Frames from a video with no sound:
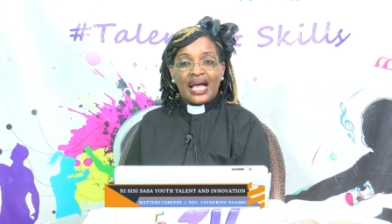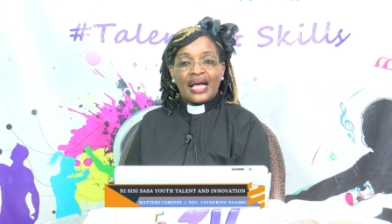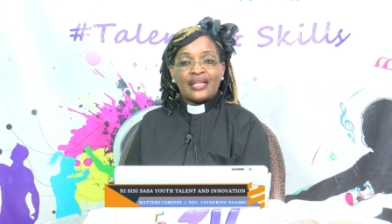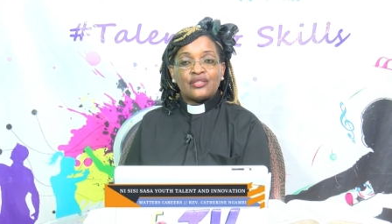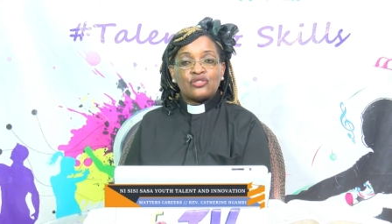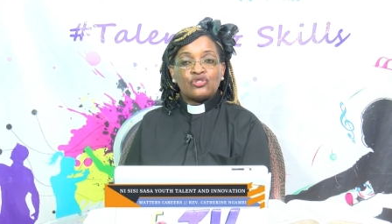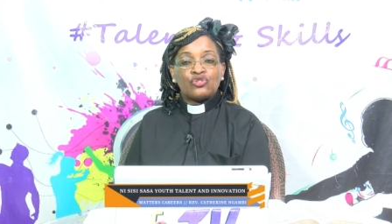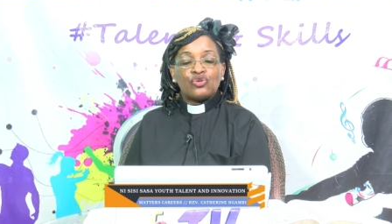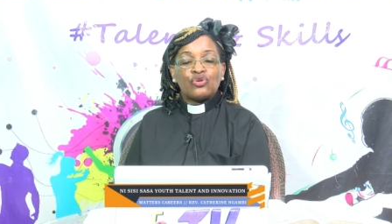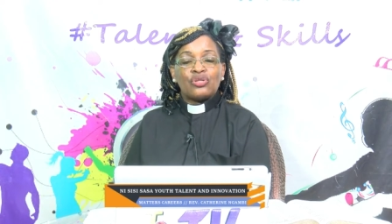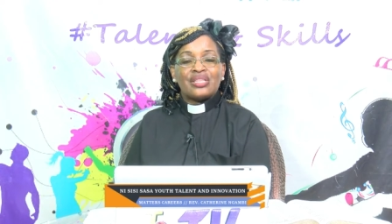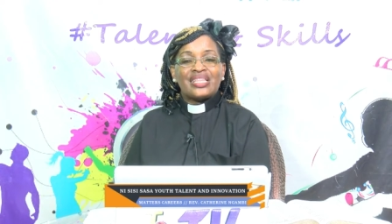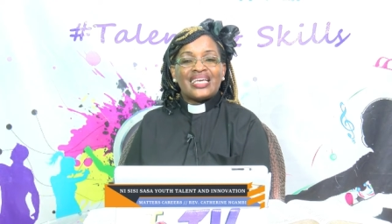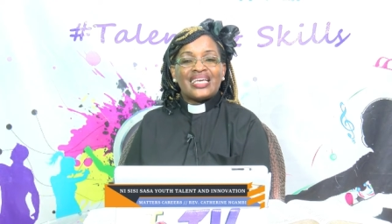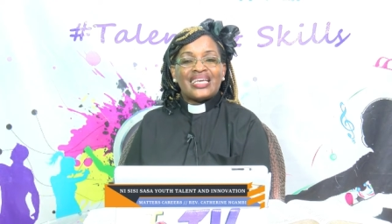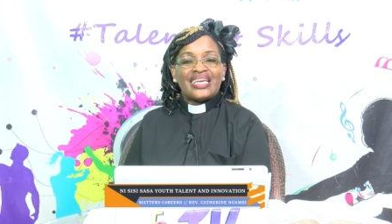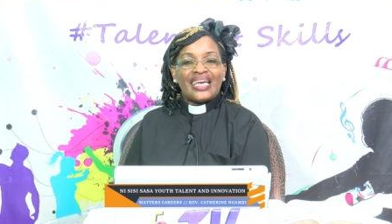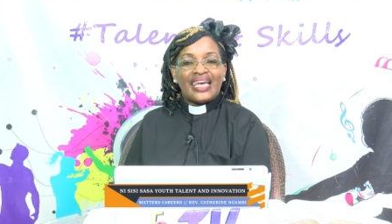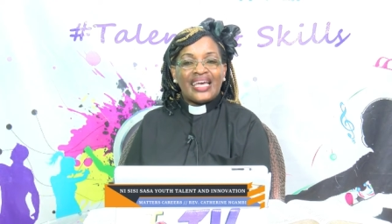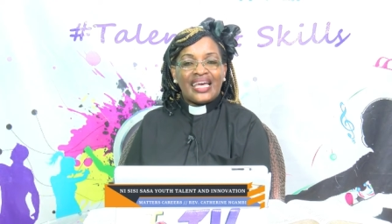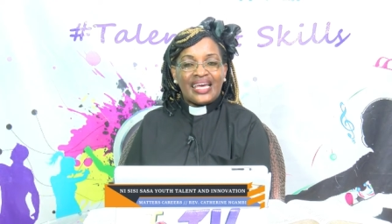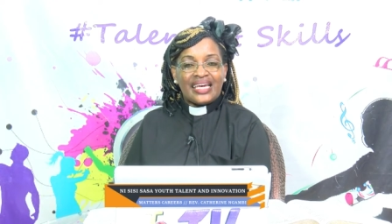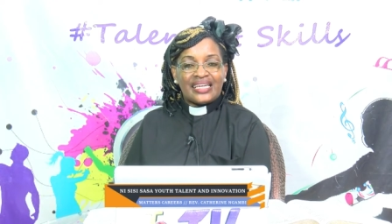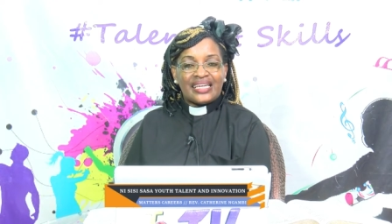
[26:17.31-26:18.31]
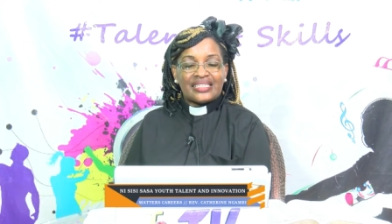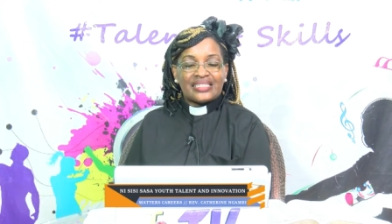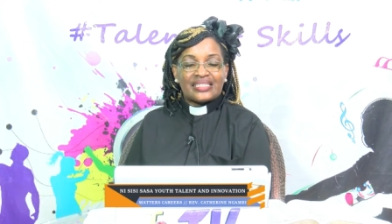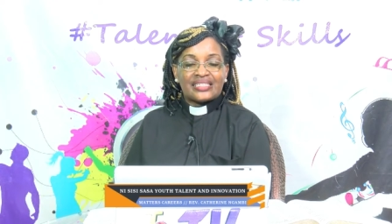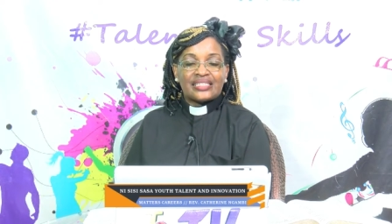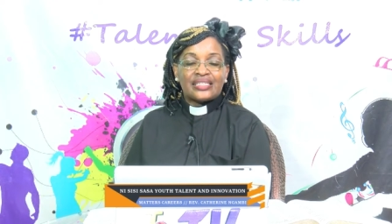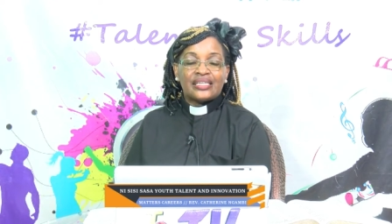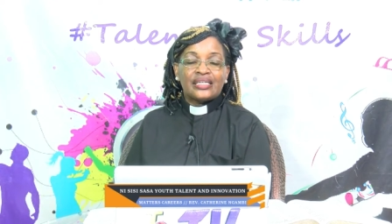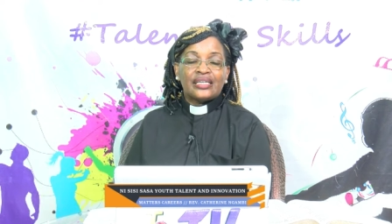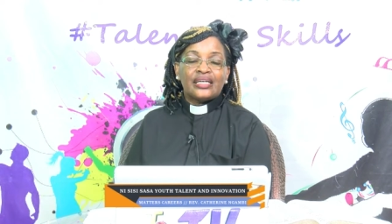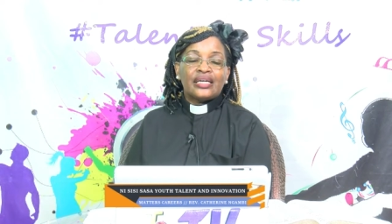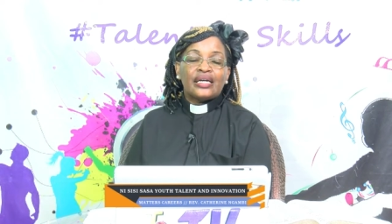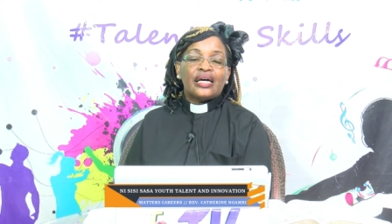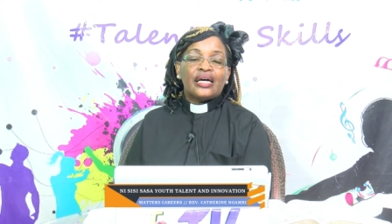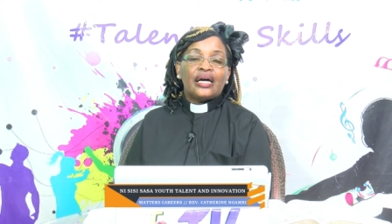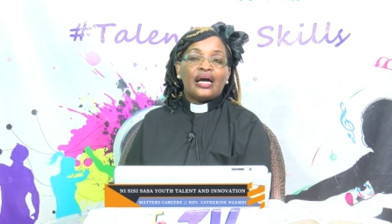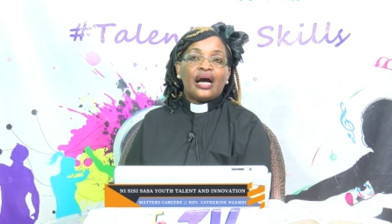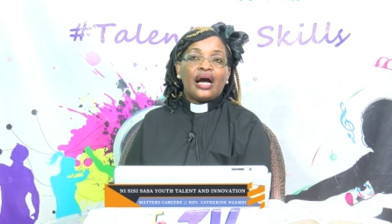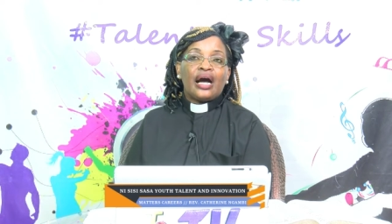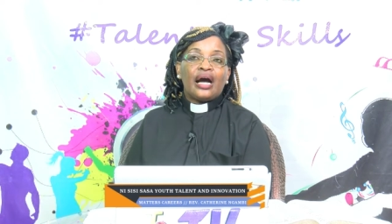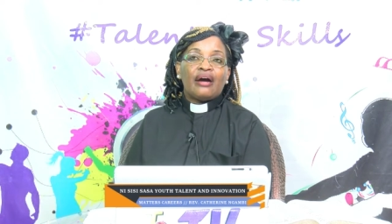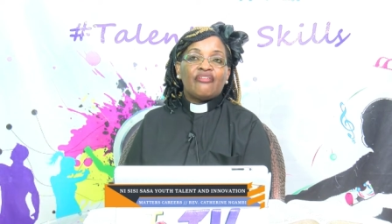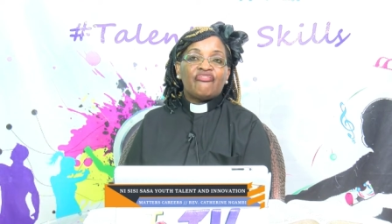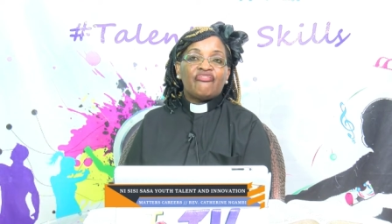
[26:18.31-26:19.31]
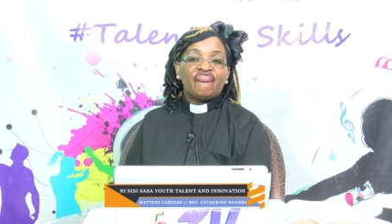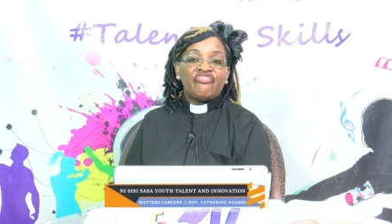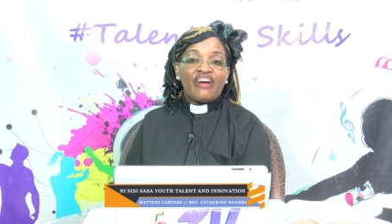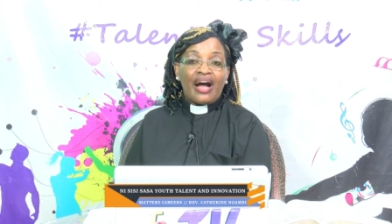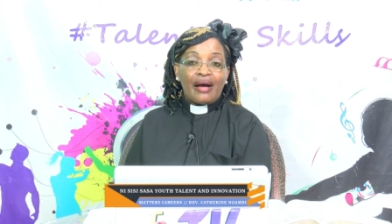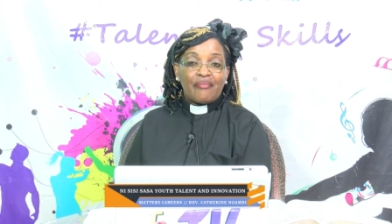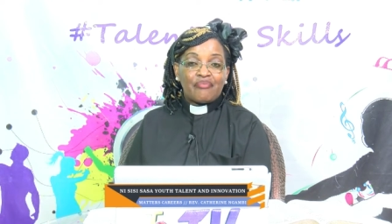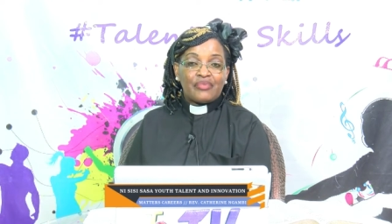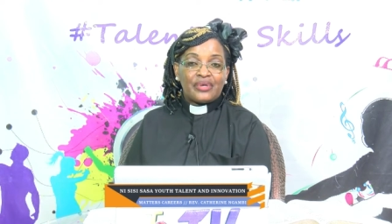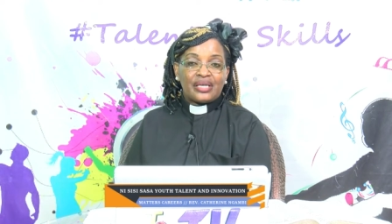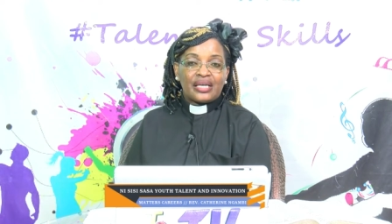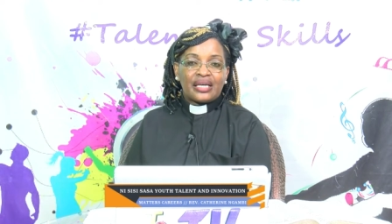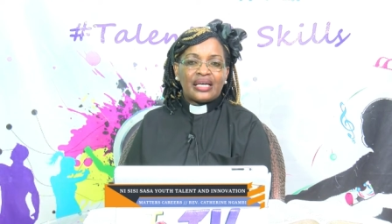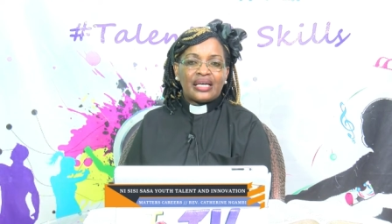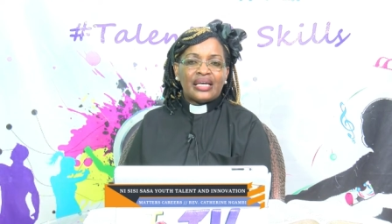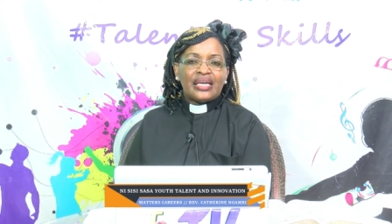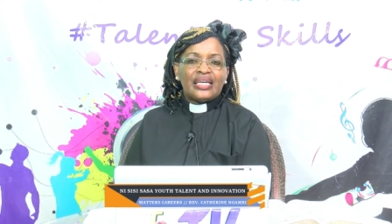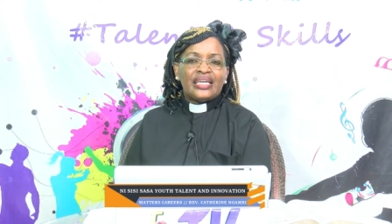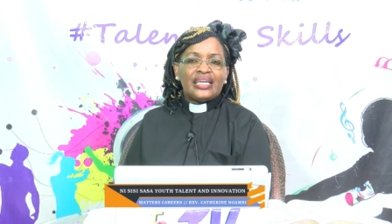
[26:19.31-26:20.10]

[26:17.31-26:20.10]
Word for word: And so they hate uh, farming.